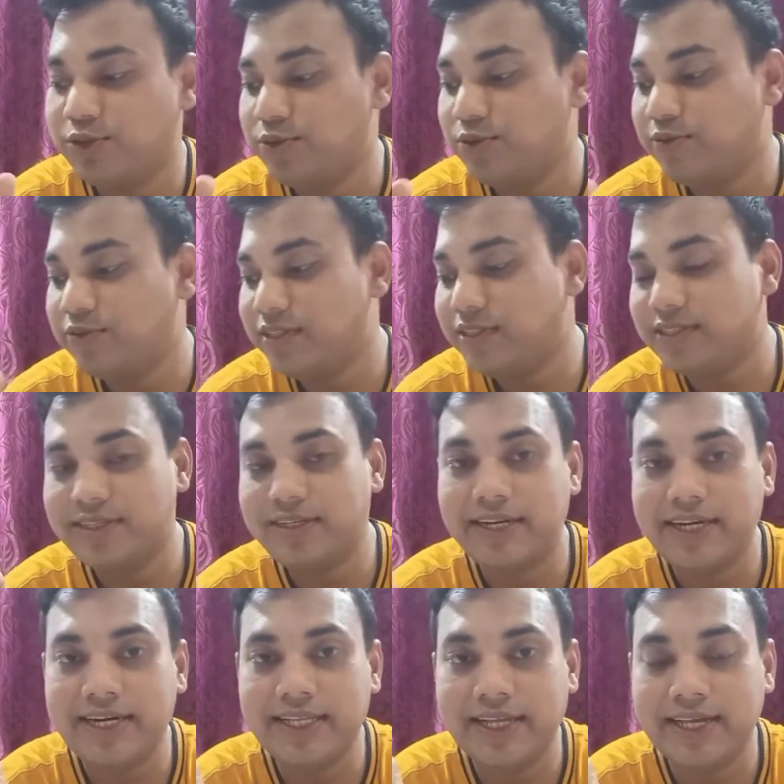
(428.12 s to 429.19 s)
you know, which is a
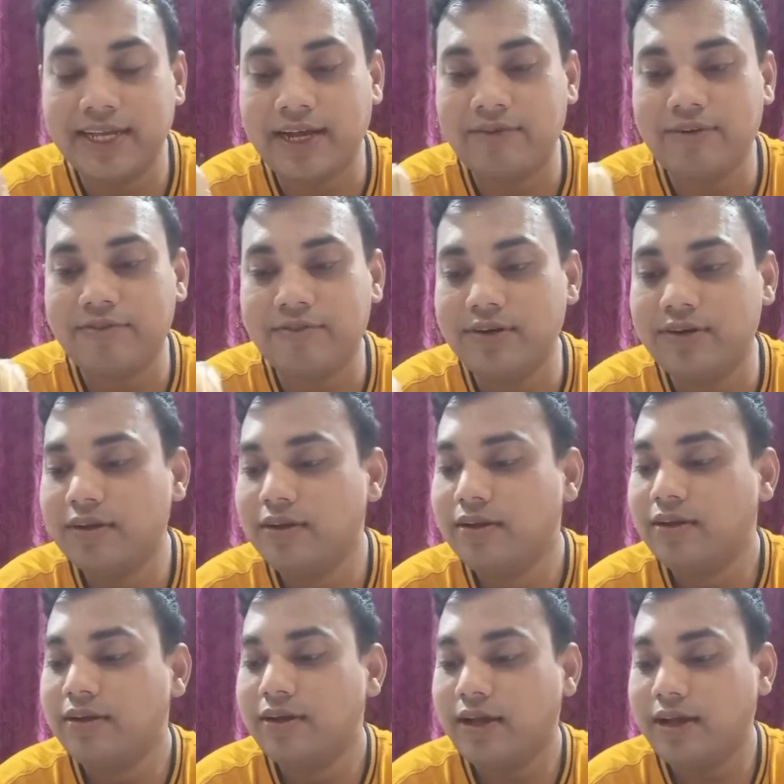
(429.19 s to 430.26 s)
great thing. However,
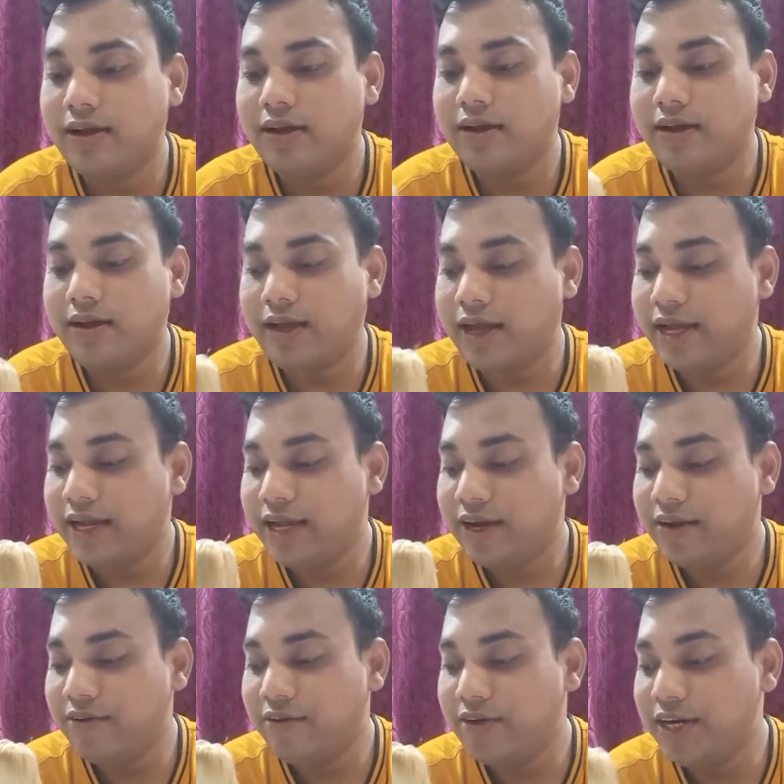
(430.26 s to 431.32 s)

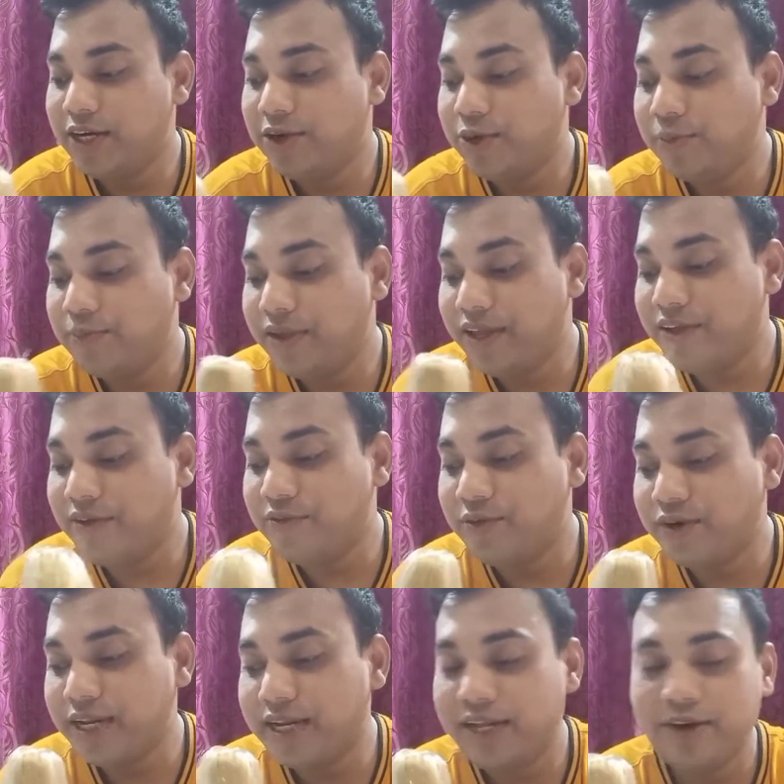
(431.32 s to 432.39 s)
I need to pay
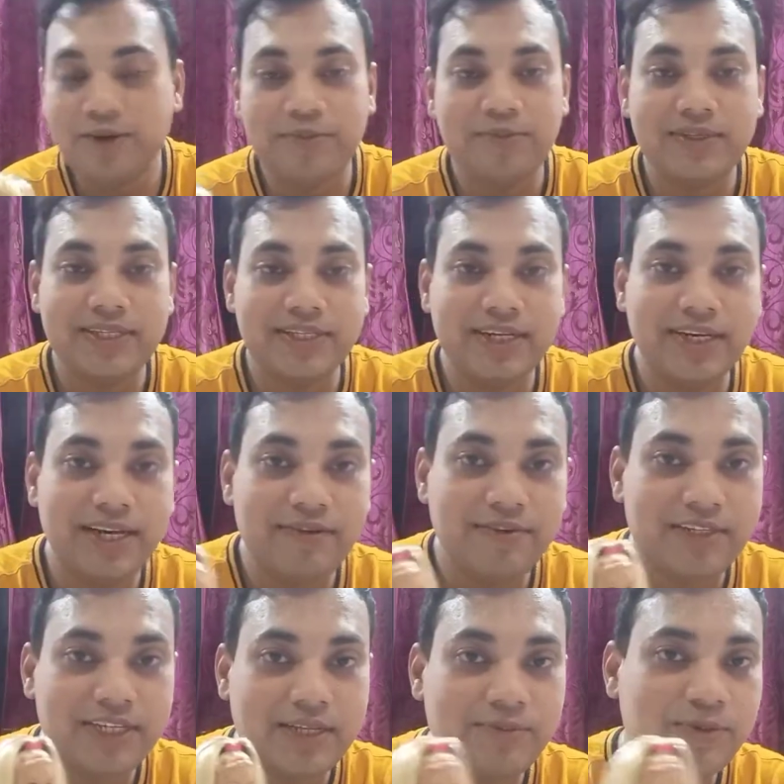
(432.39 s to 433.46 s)
49 rupees as a
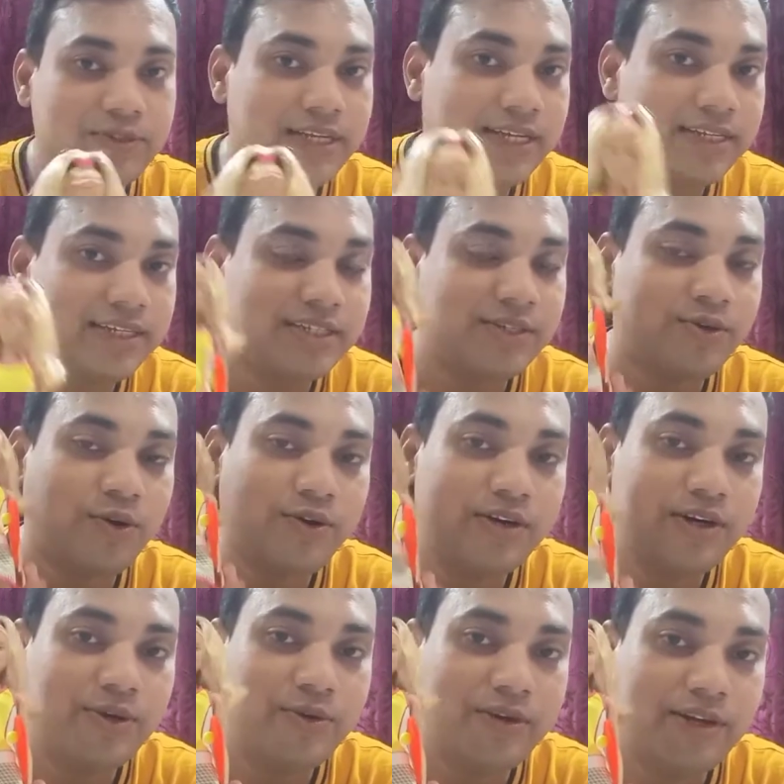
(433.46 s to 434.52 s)
delivery charge because I just
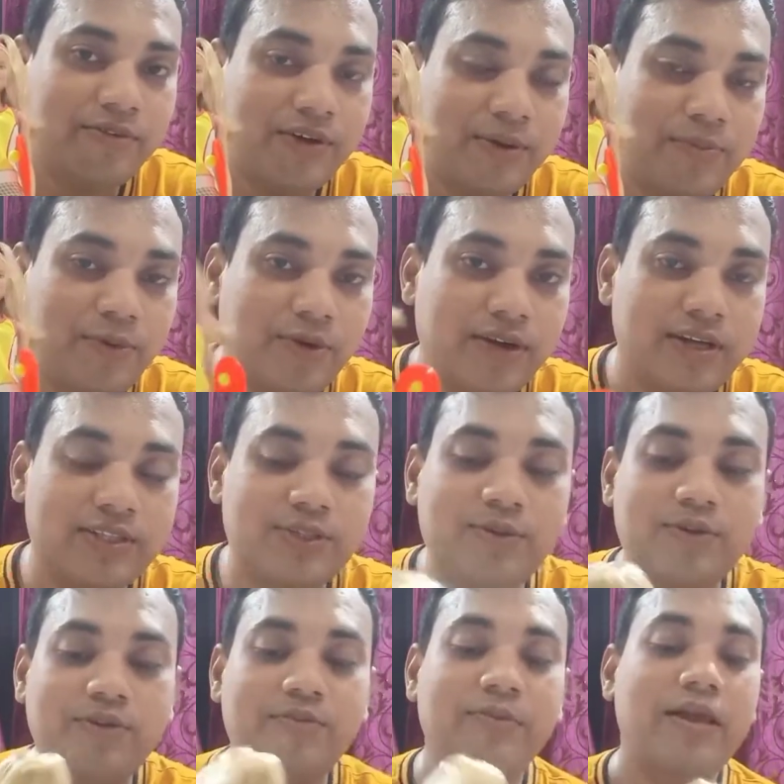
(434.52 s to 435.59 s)
ordered only one product.
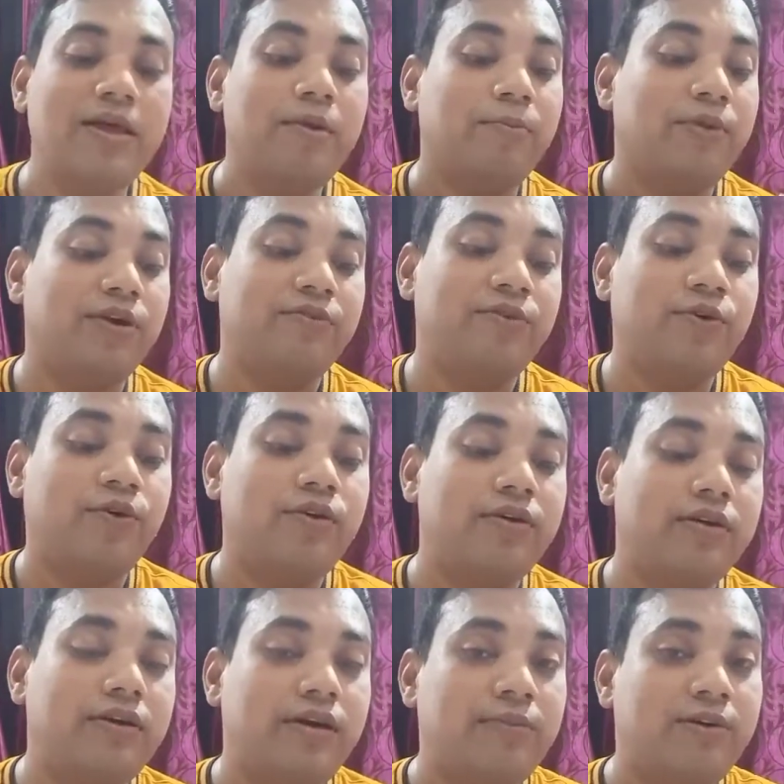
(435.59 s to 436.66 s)
So but if you
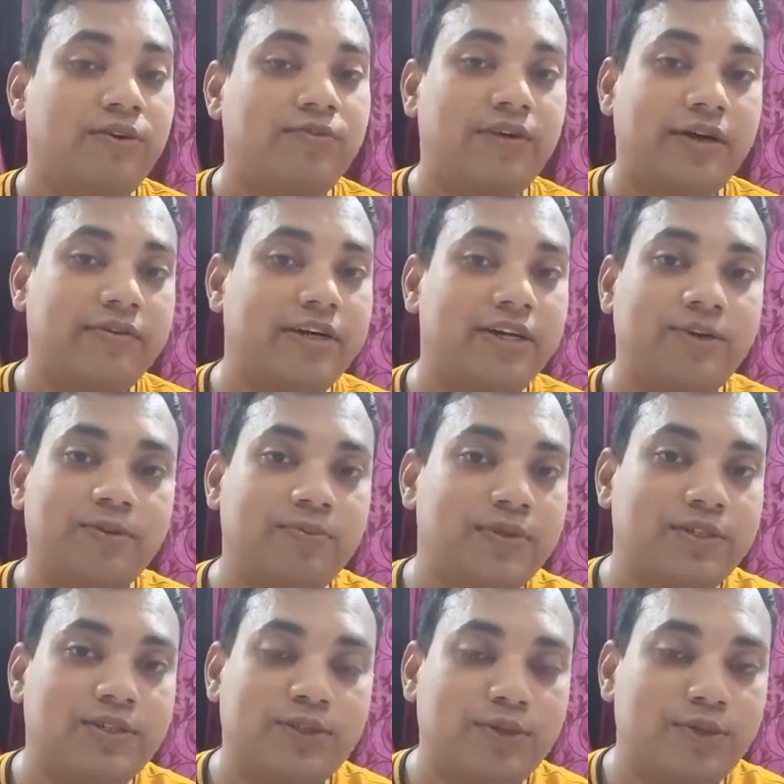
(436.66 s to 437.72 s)
ordered it above 500
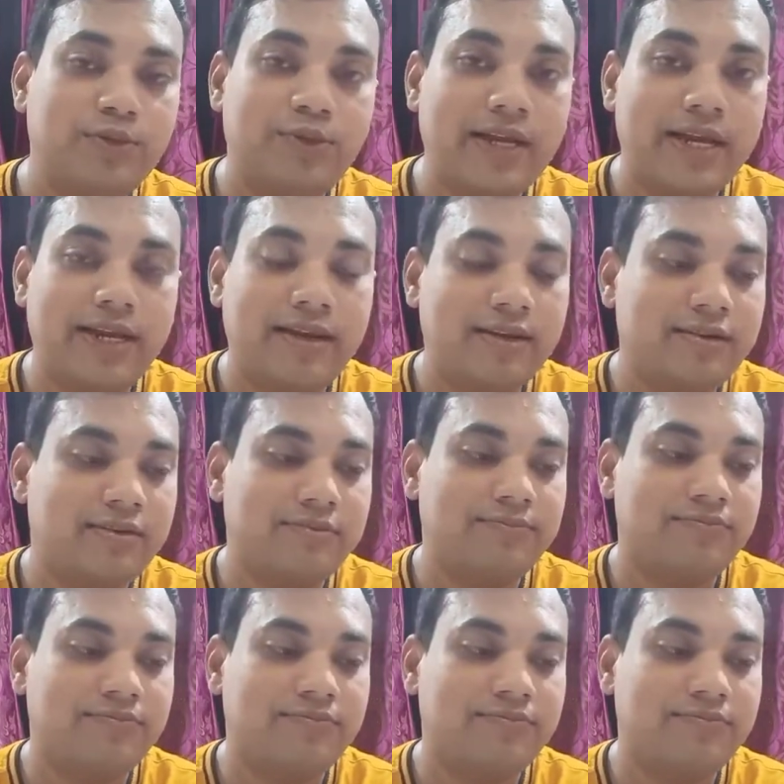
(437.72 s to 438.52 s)
rupees, so you can